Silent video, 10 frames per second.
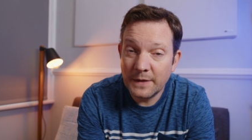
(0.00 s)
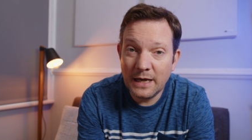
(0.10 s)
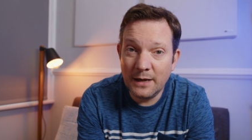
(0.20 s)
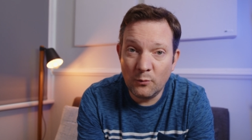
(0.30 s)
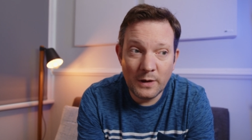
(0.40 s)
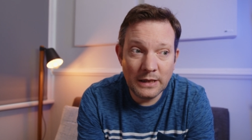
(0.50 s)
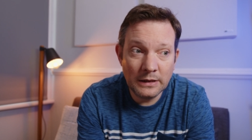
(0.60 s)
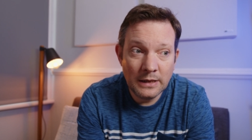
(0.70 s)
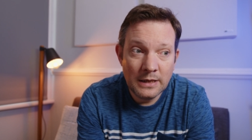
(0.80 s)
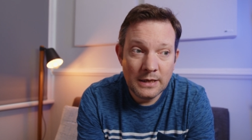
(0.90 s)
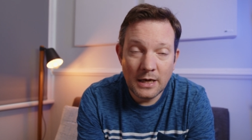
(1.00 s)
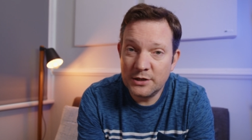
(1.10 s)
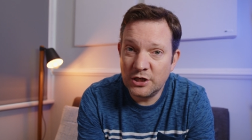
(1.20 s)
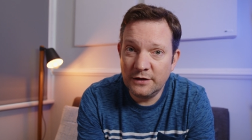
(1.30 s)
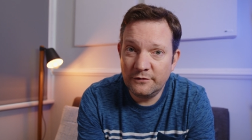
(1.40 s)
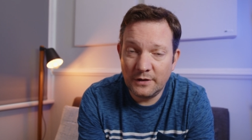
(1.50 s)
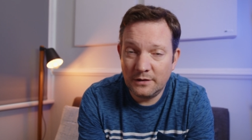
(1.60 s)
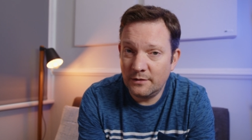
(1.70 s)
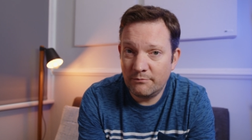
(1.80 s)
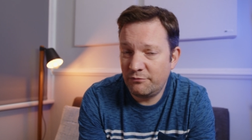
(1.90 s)
it will achieve
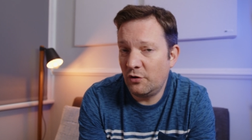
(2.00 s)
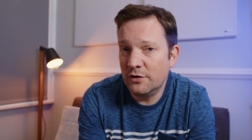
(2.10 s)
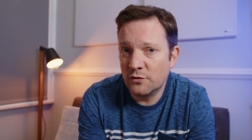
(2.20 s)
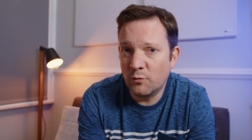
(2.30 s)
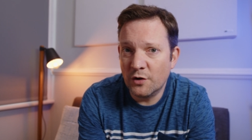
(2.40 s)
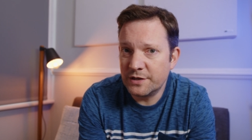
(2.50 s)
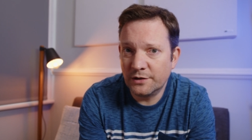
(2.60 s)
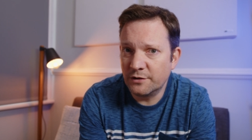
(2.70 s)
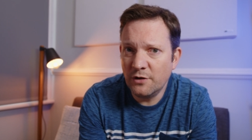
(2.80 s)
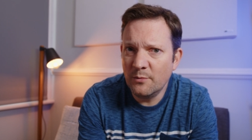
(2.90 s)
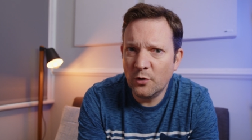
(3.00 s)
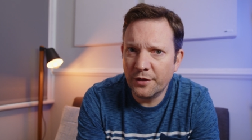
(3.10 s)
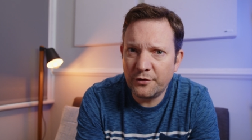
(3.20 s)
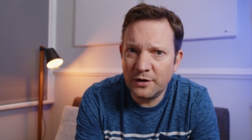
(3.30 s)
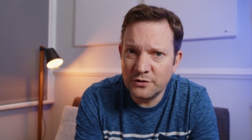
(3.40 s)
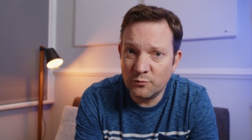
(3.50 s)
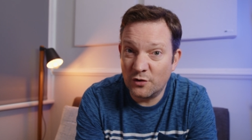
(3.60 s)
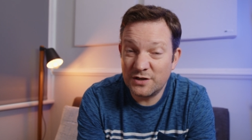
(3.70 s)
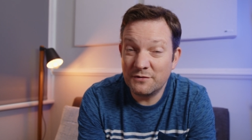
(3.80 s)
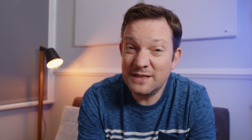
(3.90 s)
300 watts. It'll do no more than 300
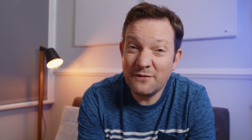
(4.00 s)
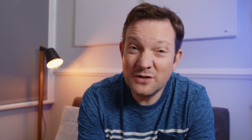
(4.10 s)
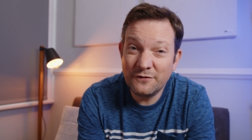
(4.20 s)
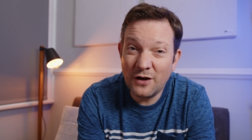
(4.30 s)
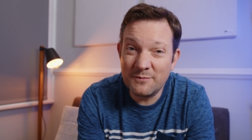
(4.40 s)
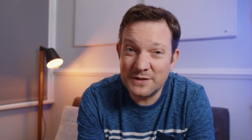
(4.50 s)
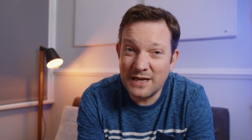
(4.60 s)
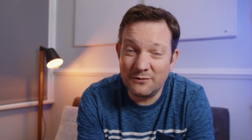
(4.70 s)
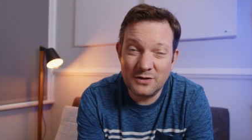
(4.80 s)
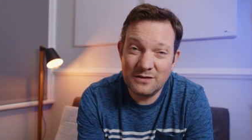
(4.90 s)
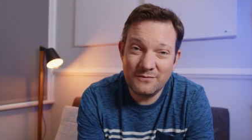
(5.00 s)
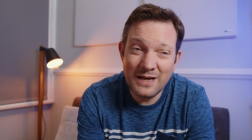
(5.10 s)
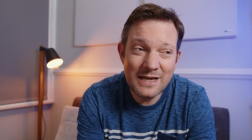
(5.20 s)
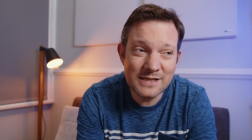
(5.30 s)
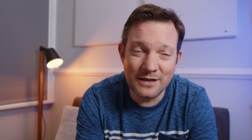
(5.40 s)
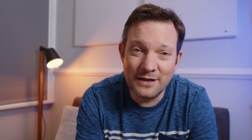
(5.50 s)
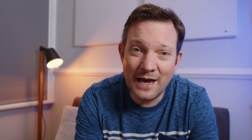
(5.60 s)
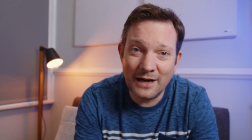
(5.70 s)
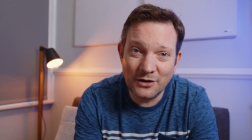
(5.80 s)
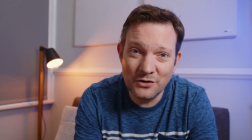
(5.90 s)
watts. So 75%, which isn't
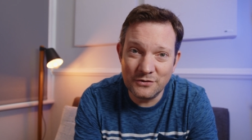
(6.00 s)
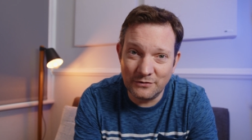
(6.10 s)
that good